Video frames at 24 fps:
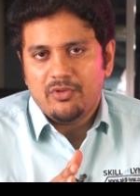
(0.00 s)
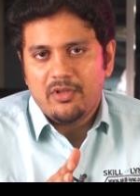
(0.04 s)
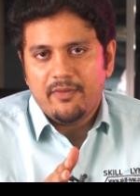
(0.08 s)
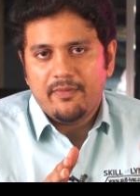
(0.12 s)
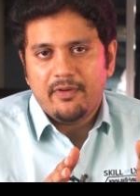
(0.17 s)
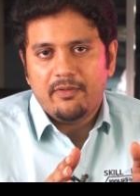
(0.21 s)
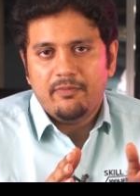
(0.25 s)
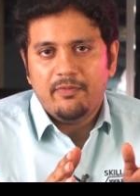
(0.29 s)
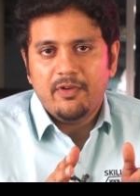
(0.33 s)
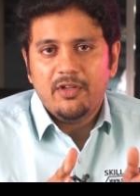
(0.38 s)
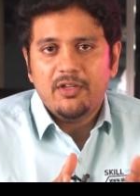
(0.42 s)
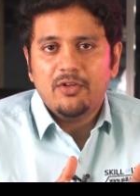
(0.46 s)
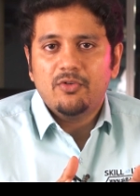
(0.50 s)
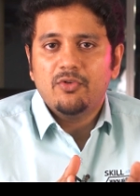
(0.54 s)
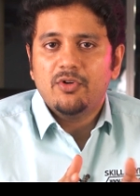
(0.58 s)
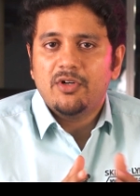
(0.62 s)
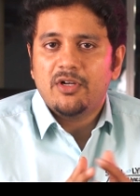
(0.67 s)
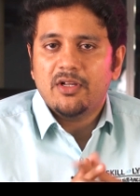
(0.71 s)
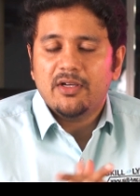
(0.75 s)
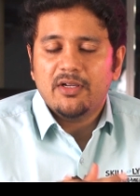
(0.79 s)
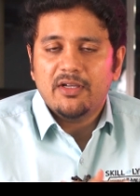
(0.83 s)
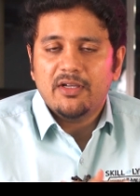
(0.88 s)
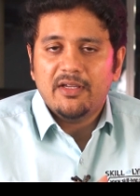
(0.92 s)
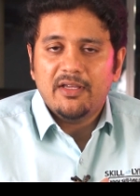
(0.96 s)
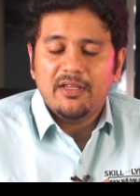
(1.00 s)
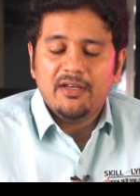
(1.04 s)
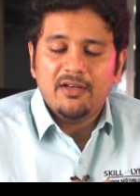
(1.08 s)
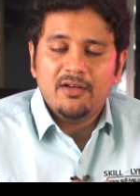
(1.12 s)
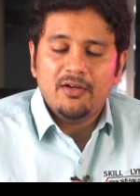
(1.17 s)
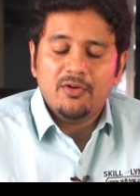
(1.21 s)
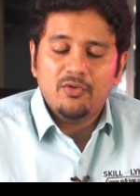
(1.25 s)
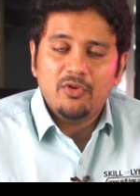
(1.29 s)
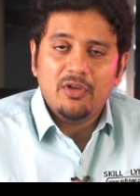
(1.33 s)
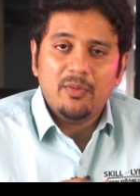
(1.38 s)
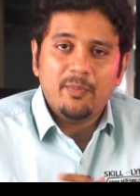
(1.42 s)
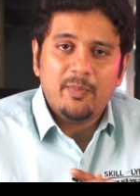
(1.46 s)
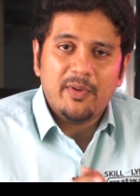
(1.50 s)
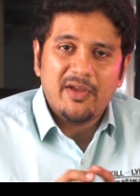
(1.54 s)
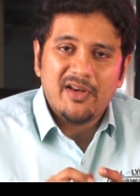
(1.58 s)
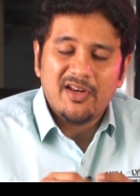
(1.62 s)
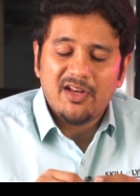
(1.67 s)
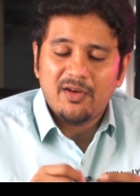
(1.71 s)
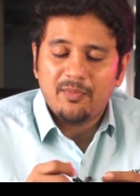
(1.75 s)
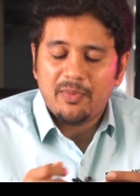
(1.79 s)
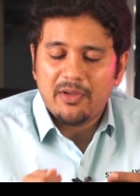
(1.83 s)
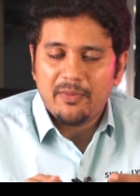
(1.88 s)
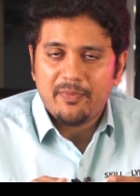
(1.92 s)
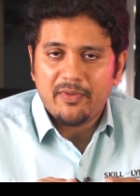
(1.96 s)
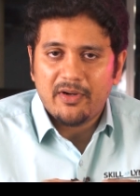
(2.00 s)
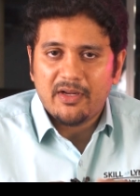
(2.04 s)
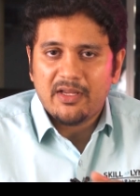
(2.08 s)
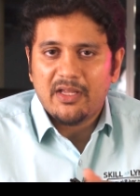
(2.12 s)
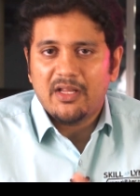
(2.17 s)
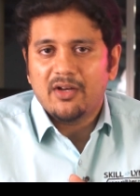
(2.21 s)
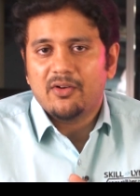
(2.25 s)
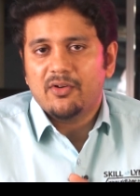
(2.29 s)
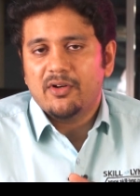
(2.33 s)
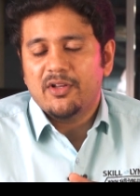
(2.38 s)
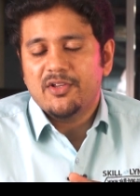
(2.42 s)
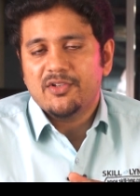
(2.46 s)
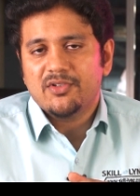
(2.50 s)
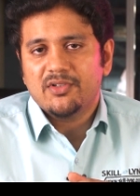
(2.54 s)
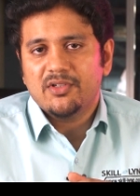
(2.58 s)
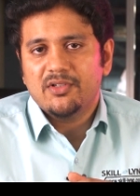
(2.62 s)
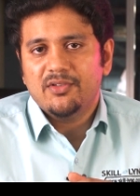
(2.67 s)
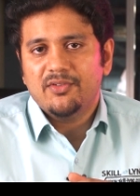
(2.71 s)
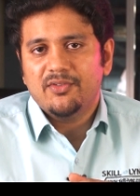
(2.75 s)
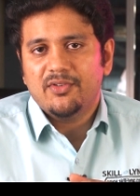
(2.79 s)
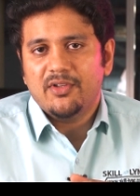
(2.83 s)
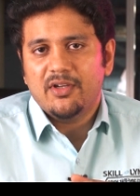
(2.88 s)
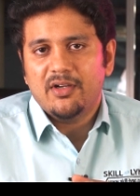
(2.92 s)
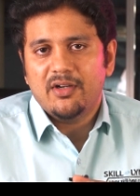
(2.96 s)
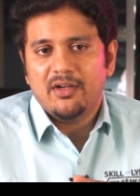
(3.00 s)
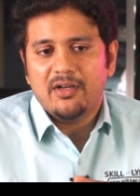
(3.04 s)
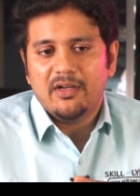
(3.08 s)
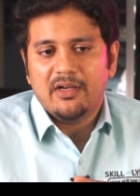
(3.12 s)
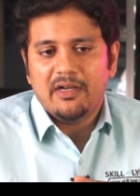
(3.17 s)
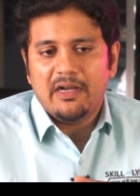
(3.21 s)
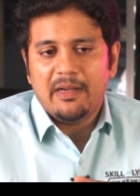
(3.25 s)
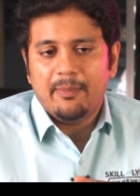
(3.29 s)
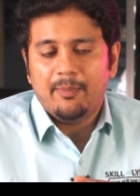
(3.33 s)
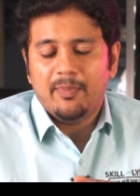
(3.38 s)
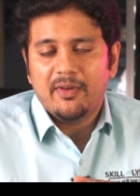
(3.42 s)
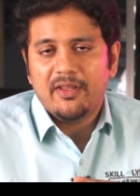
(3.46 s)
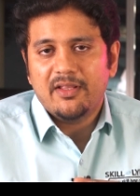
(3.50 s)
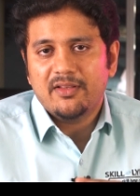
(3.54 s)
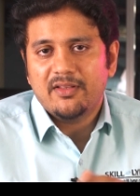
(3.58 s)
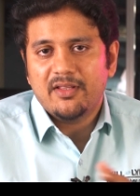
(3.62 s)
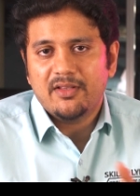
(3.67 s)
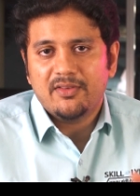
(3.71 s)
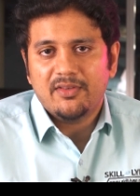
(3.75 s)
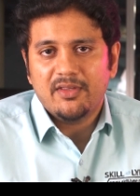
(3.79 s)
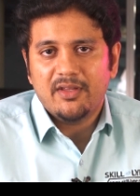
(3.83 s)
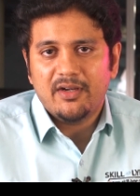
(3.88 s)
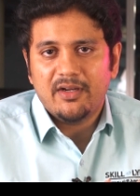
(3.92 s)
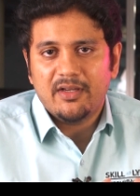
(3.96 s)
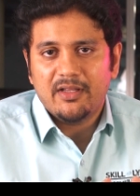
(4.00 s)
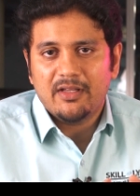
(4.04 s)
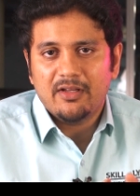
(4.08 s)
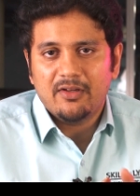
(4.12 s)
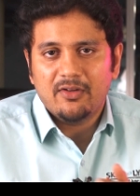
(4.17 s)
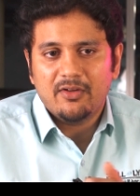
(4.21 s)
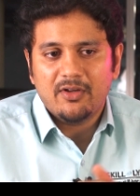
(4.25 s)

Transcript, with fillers: They were very good in doing pen and paper calculations and uh, applying their theoretical